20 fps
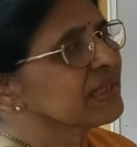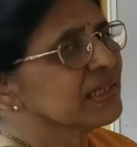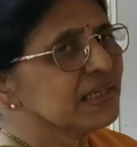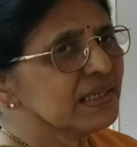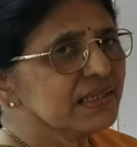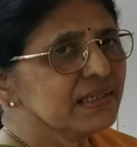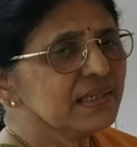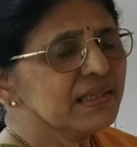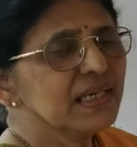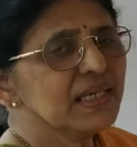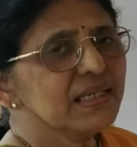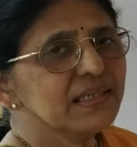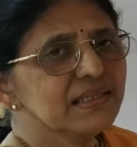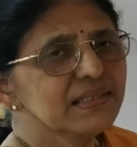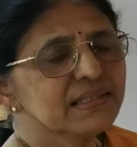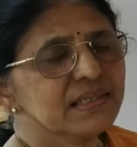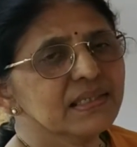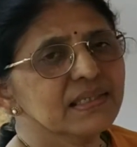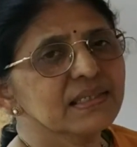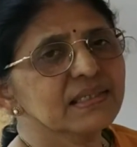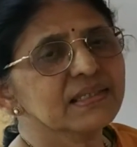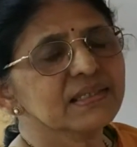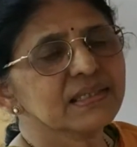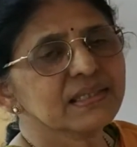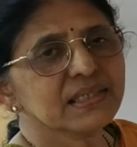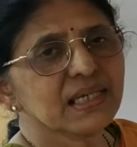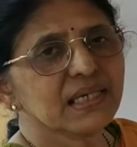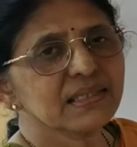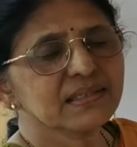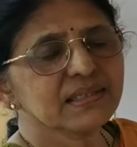it needs
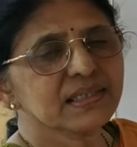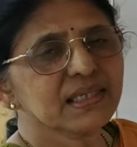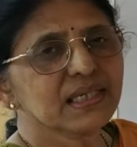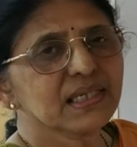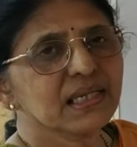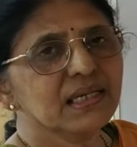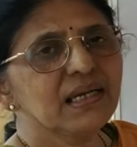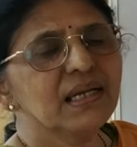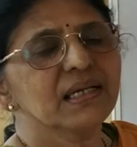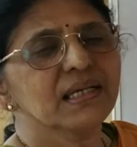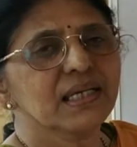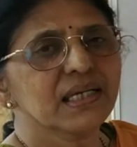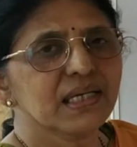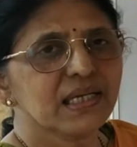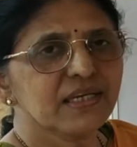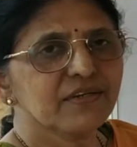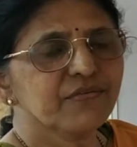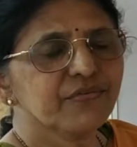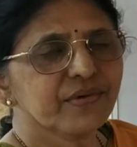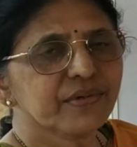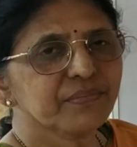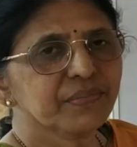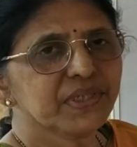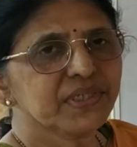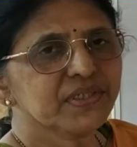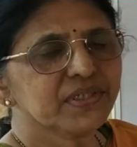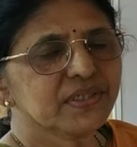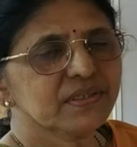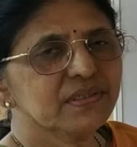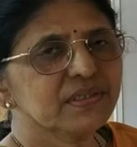statistical
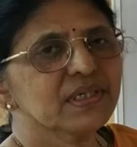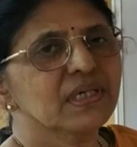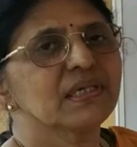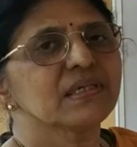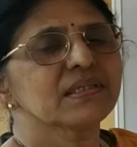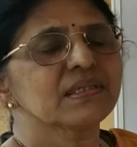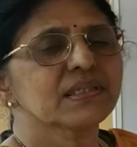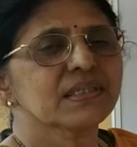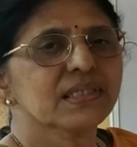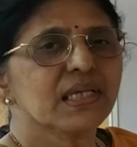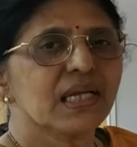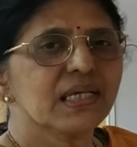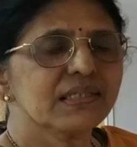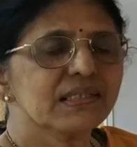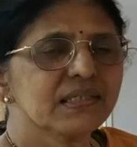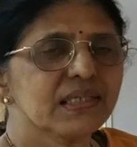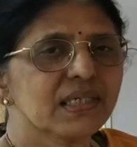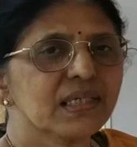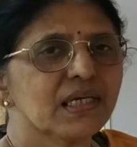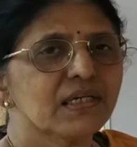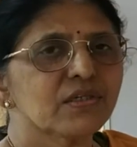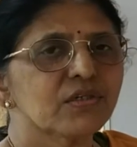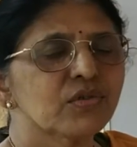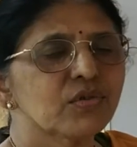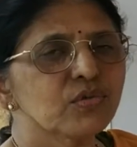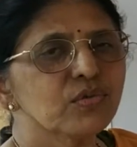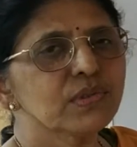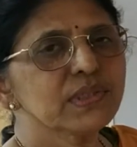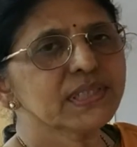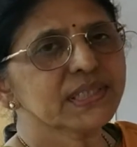information, statistical
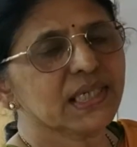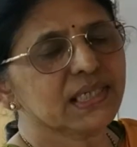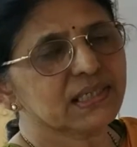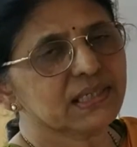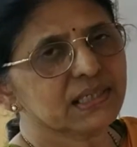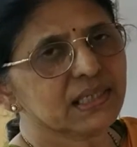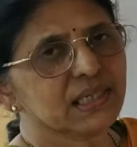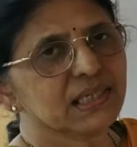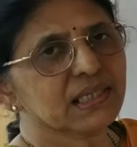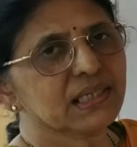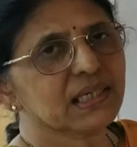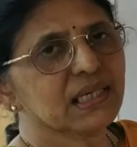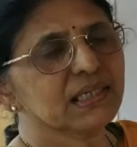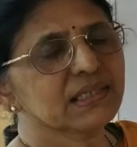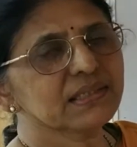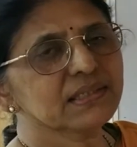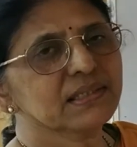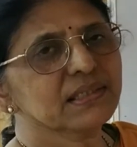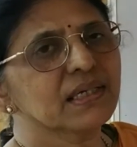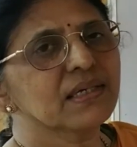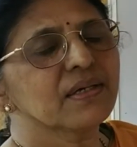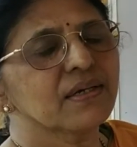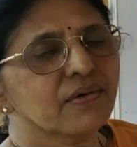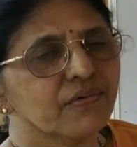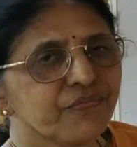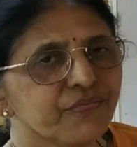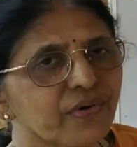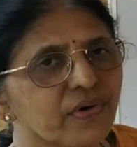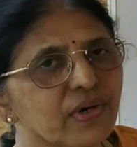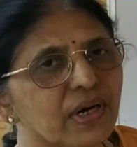tools and techniques
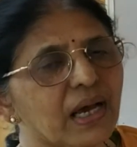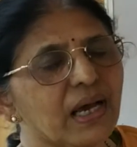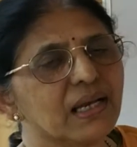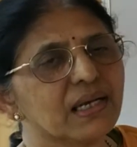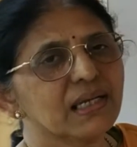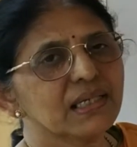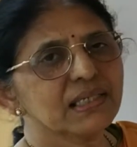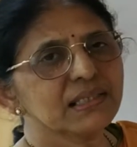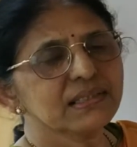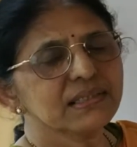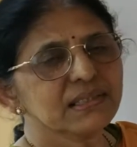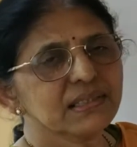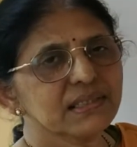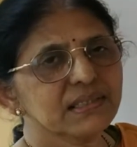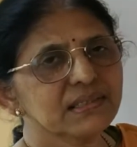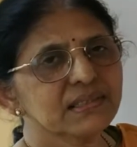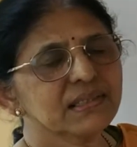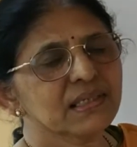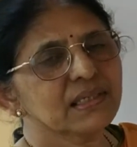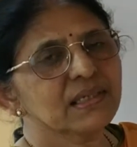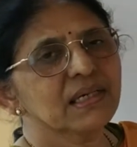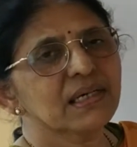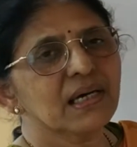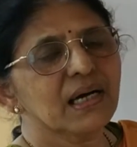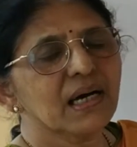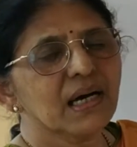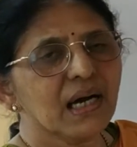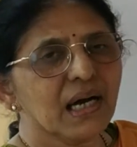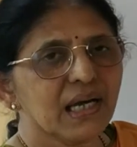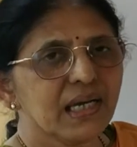for analysis
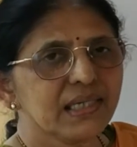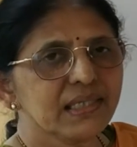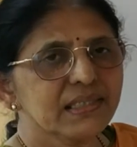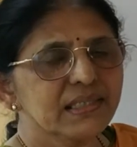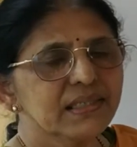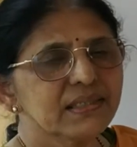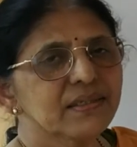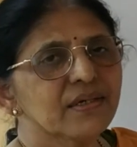and